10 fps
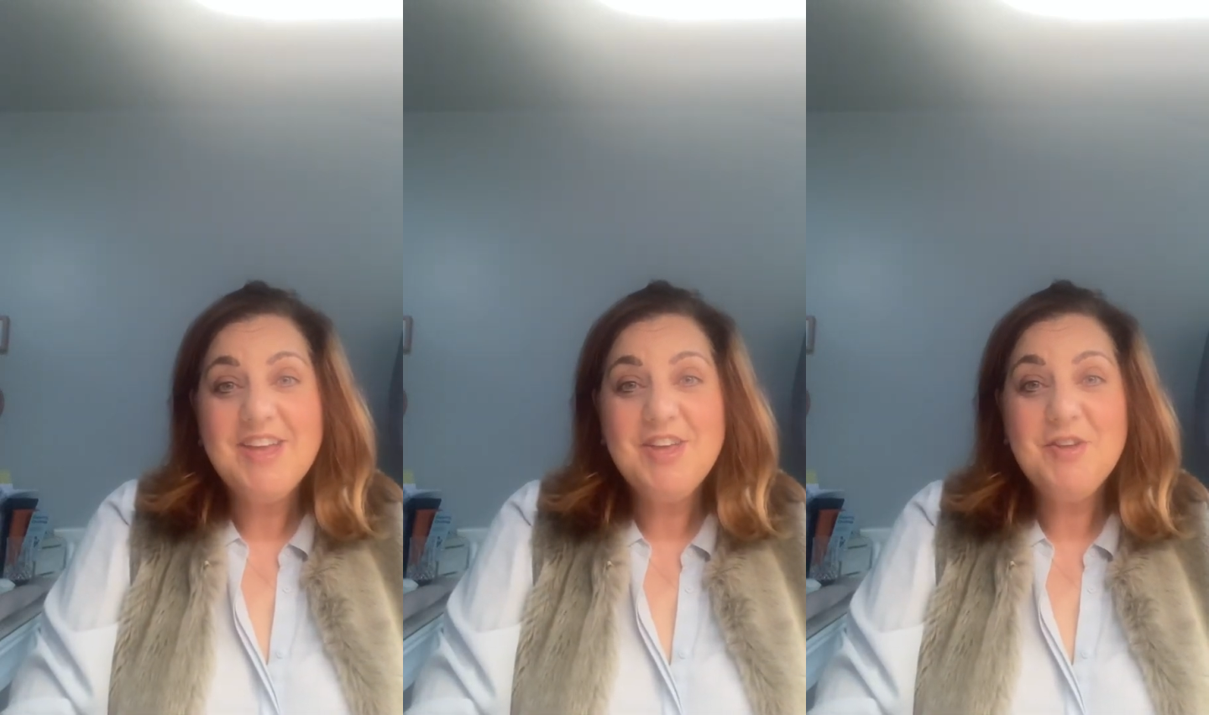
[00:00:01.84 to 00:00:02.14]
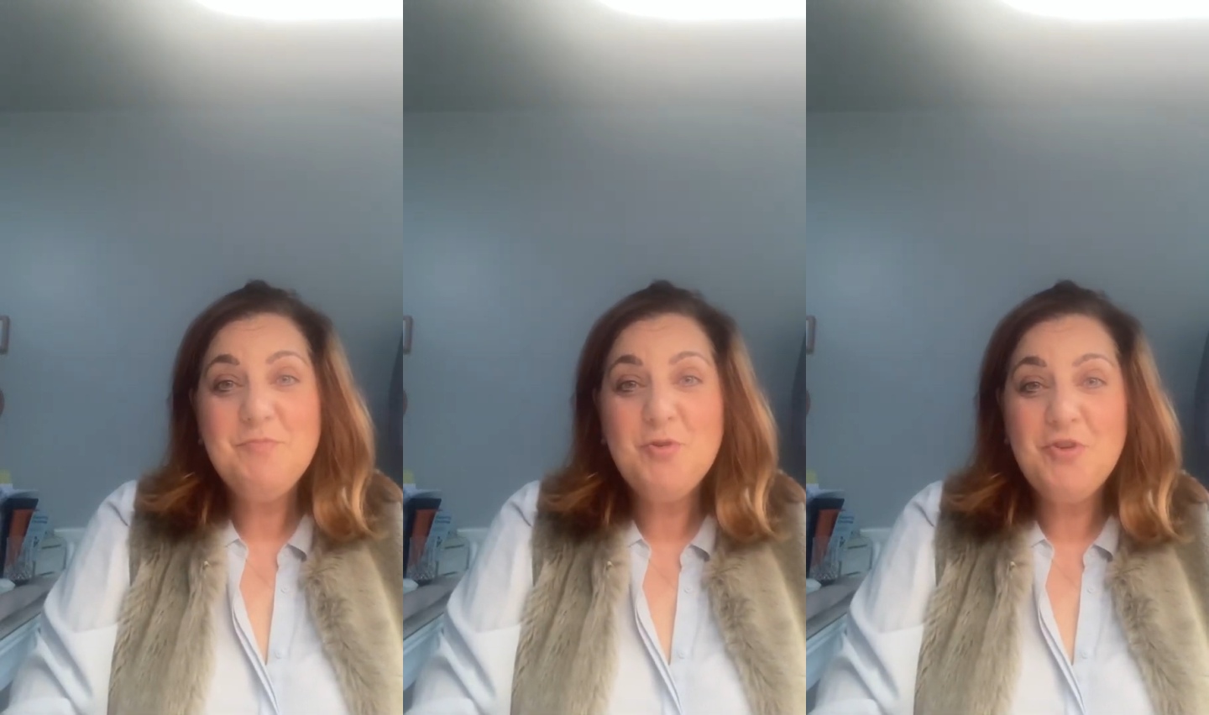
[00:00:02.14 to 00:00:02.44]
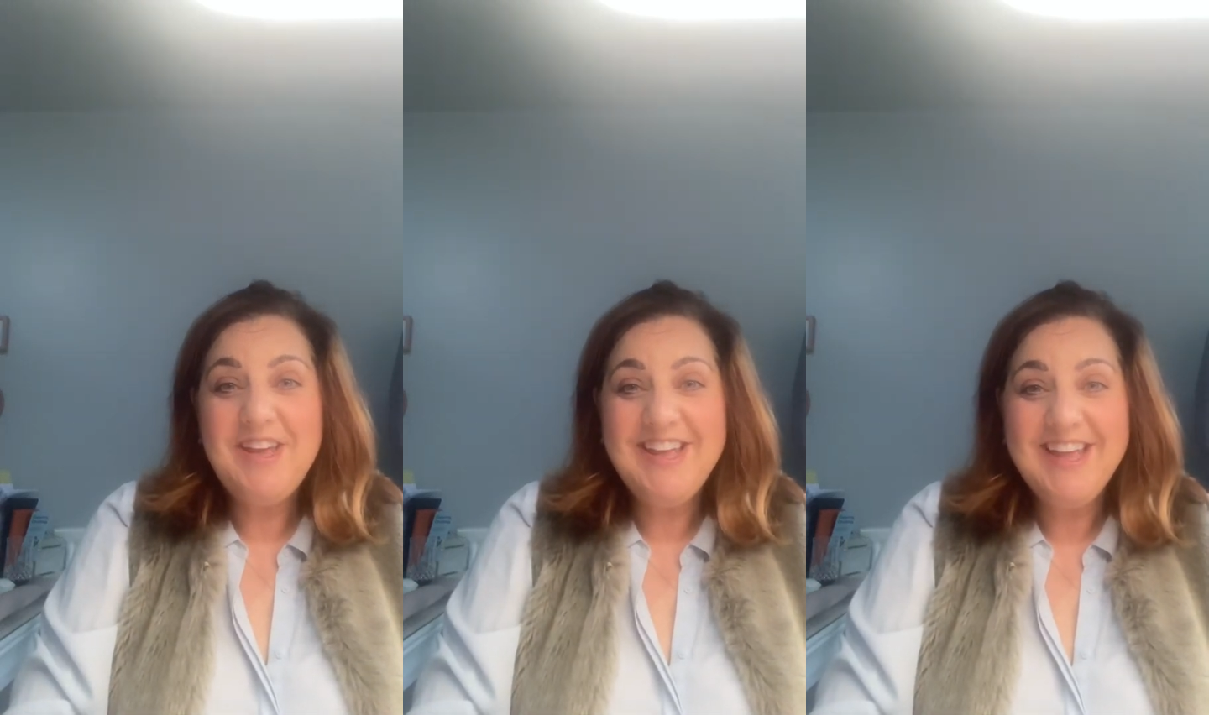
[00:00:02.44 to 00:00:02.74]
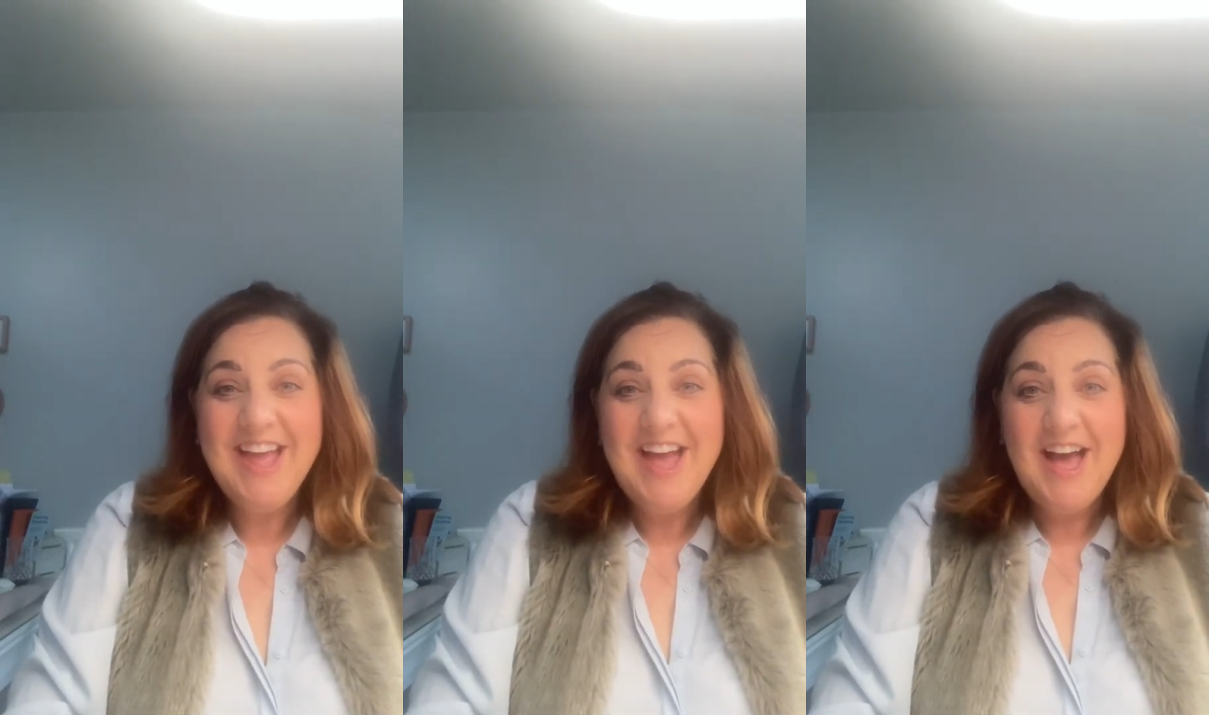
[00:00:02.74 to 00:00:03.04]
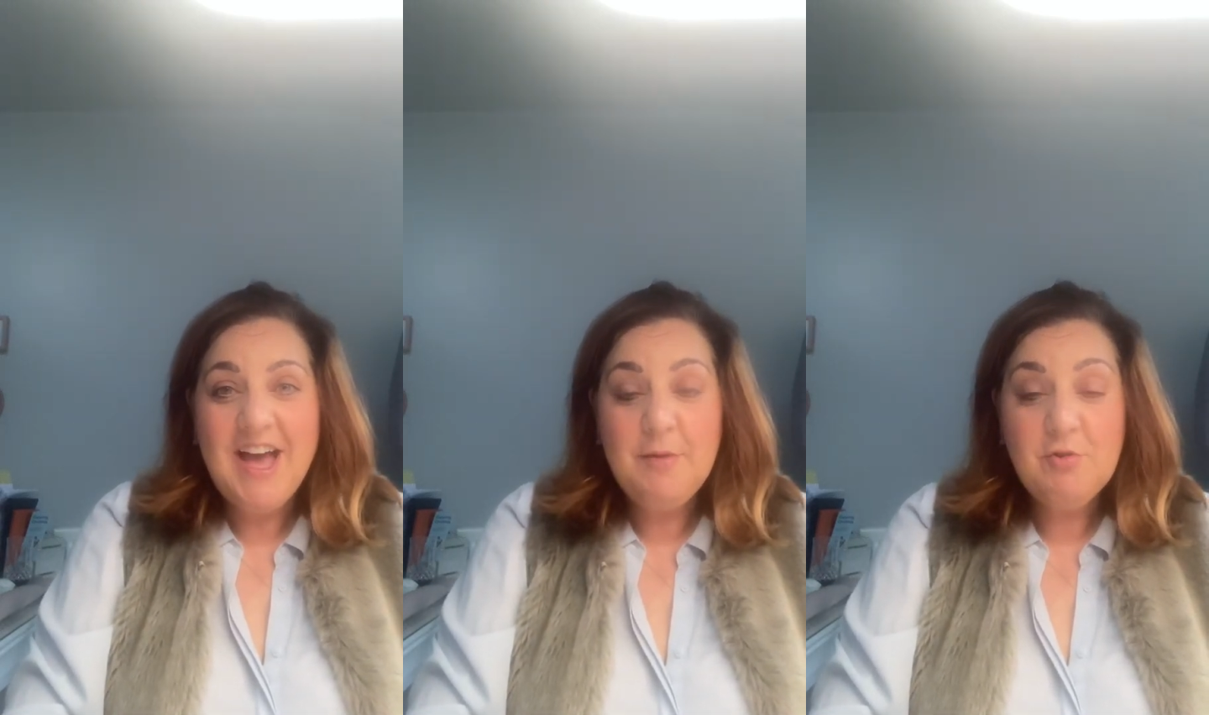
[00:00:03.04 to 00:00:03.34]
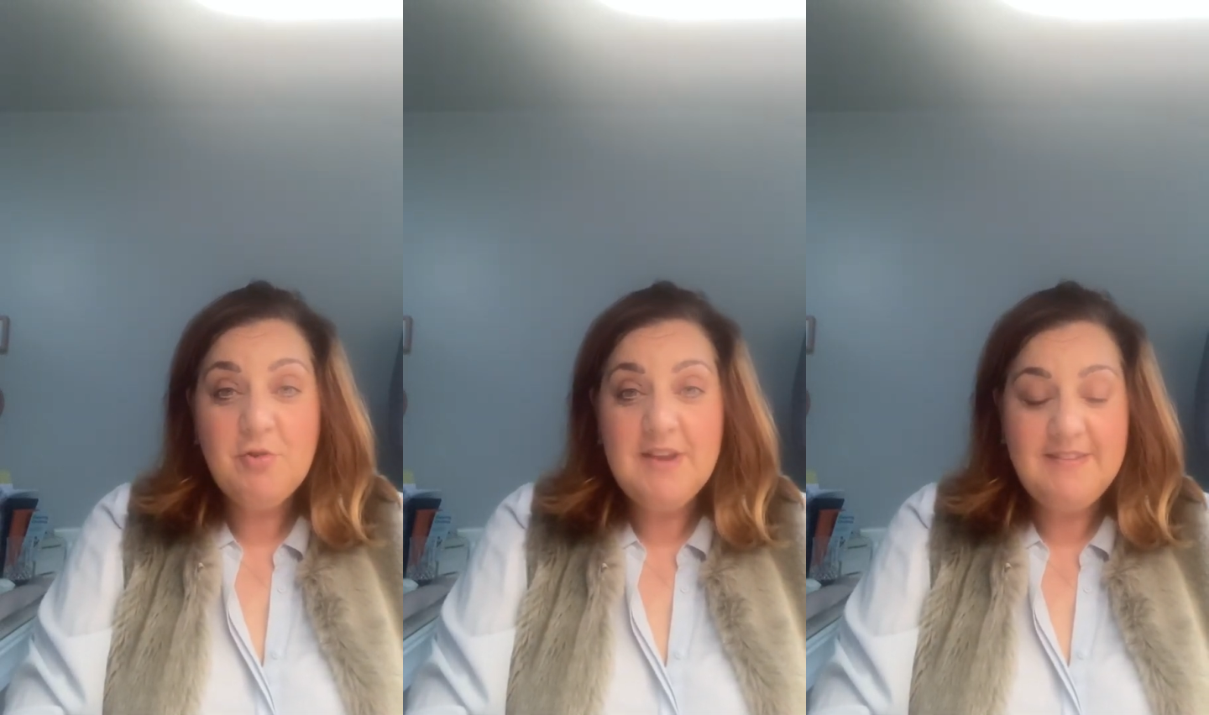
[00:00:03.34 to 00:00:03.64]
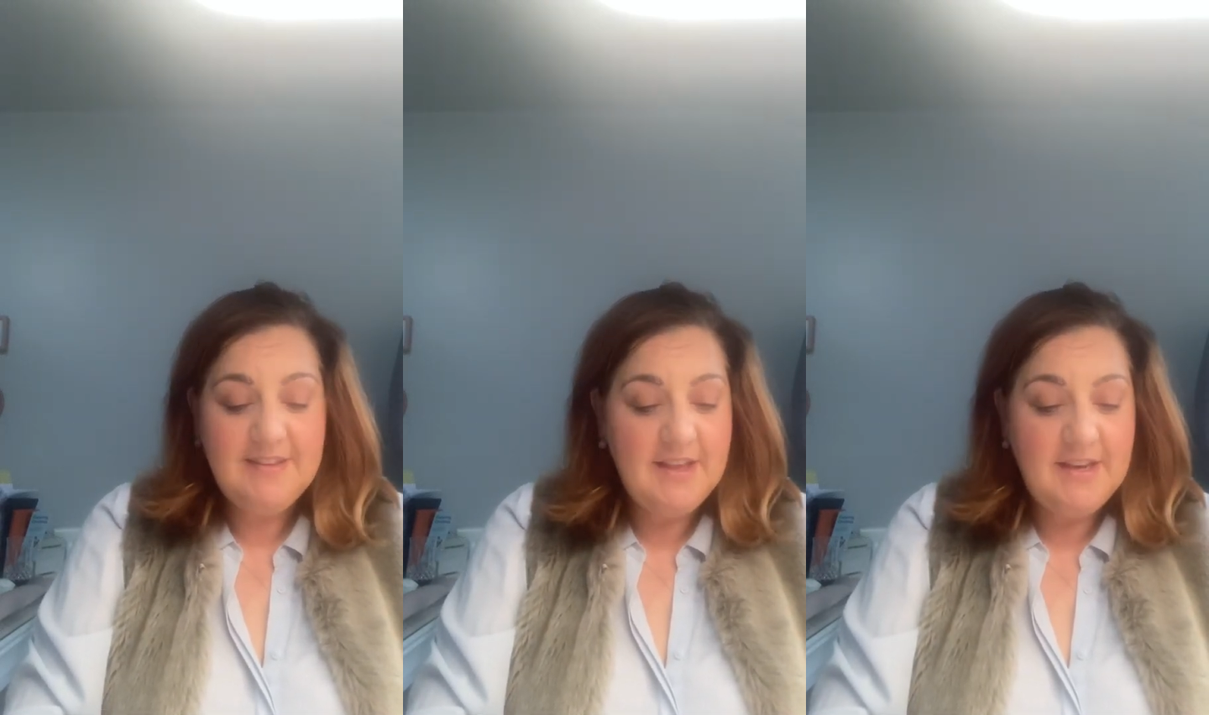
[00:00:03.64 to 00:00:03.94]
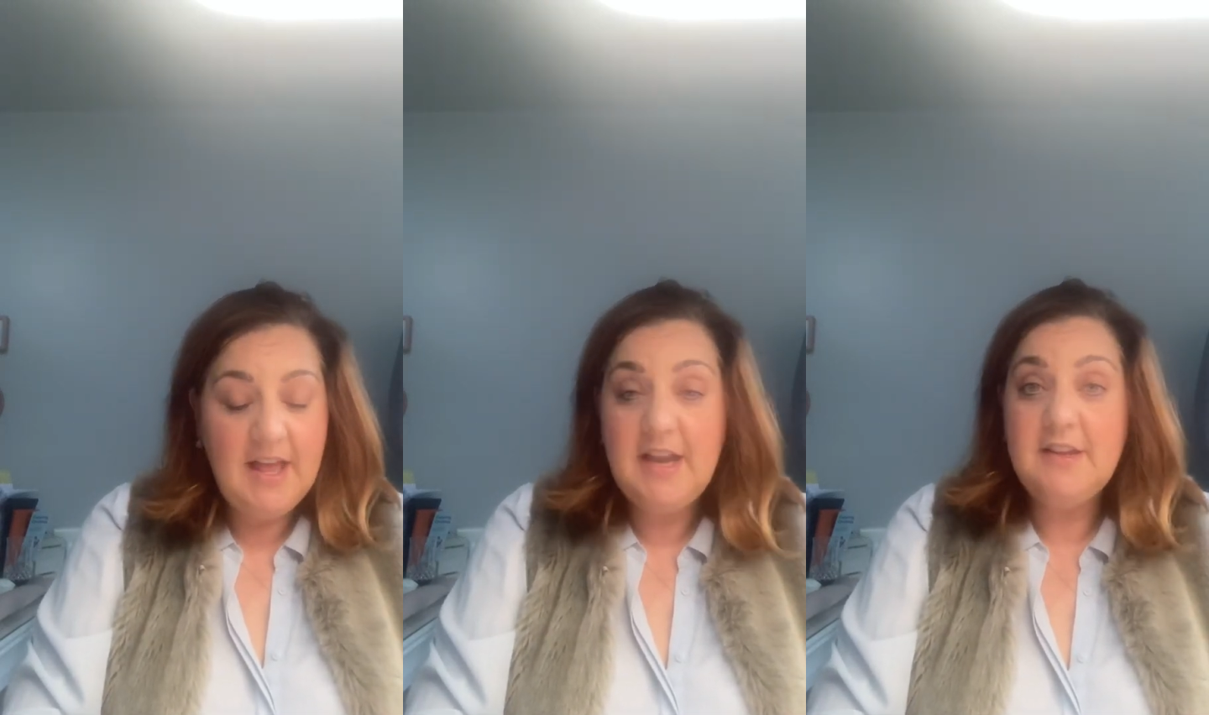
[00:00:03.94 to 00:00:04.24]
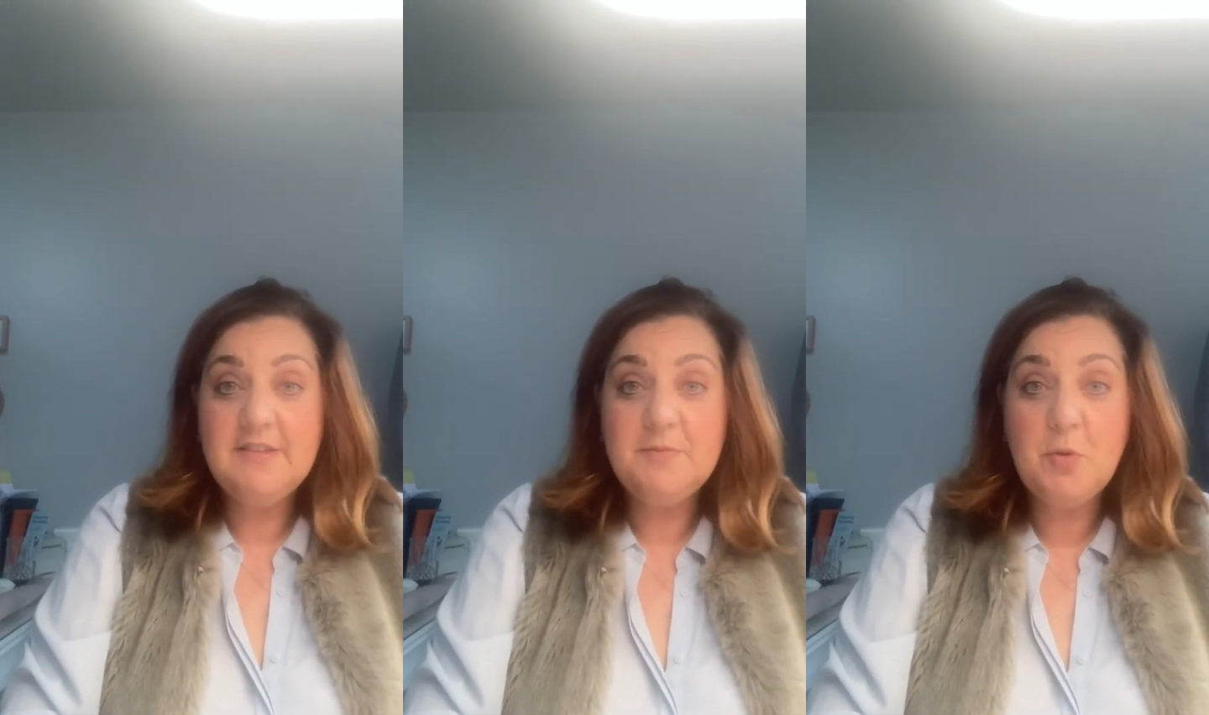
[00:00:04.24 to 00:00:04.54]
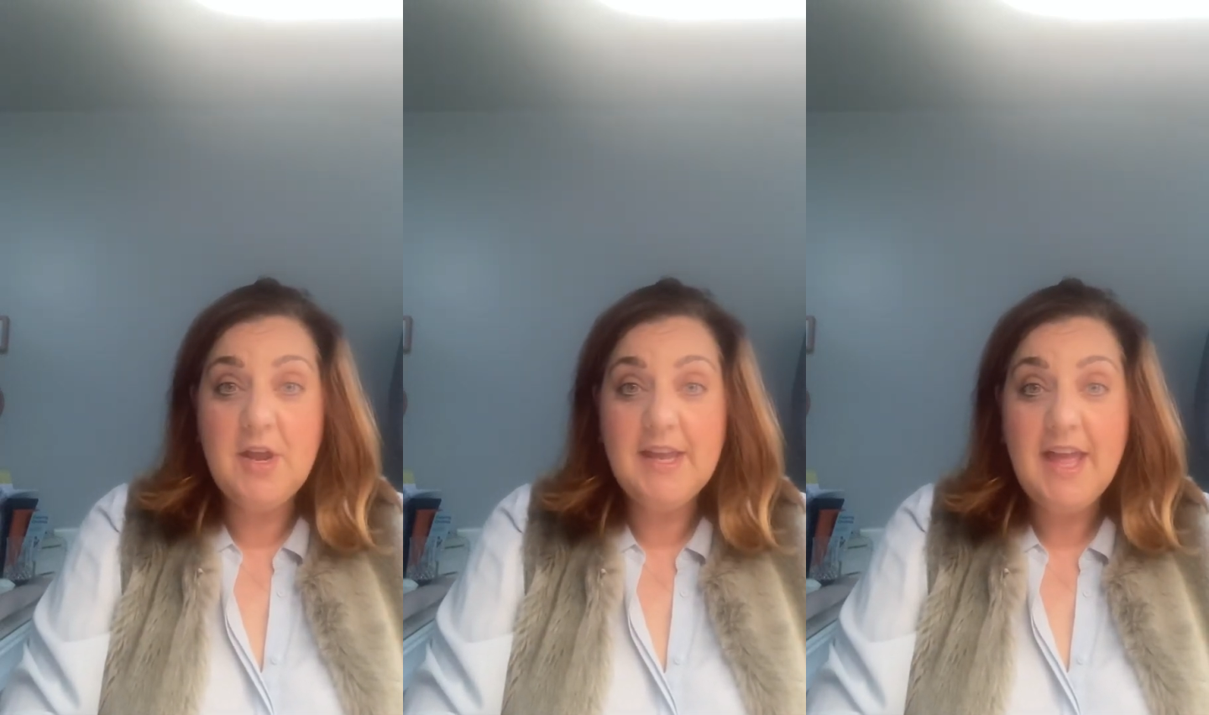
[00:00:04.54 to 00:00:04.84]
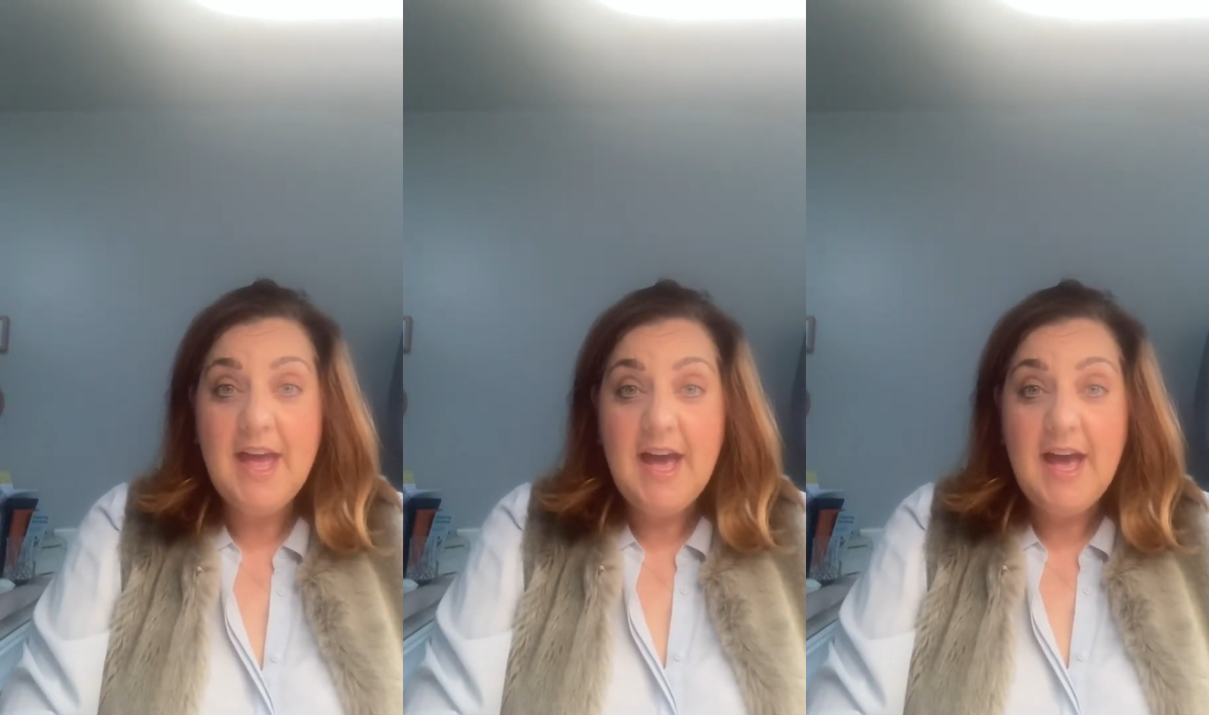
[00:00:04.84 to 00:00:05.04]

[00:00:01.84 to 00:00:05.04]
Good morning, I'm Chris at Lilac Sprig,